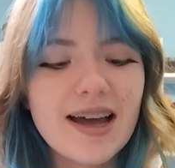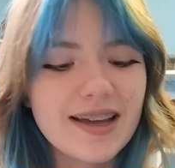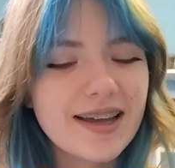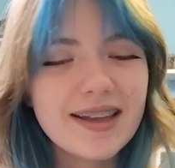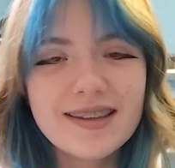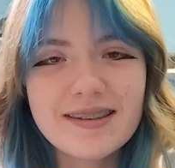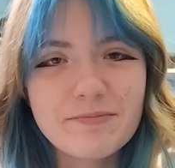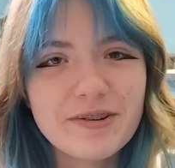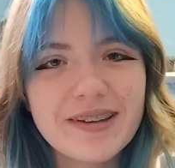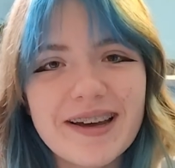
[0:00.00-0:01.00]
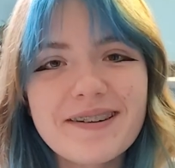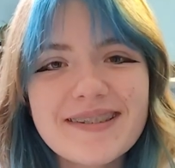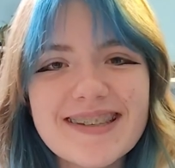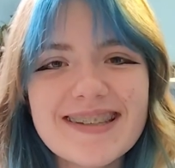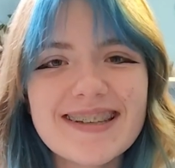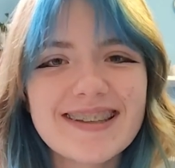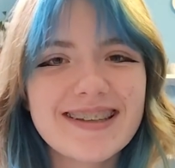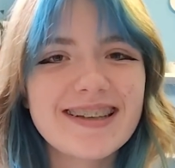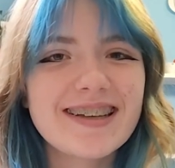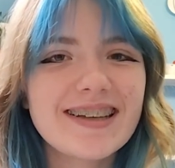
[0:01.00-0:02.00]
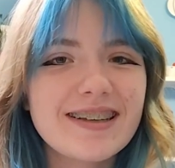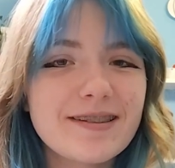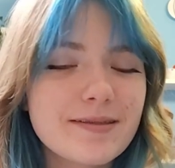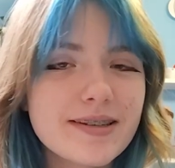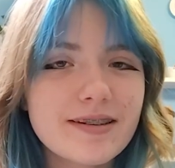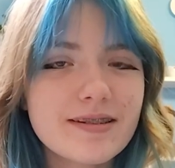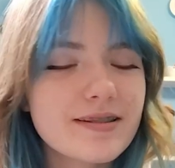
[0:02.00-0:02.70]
I can't pronounce the user,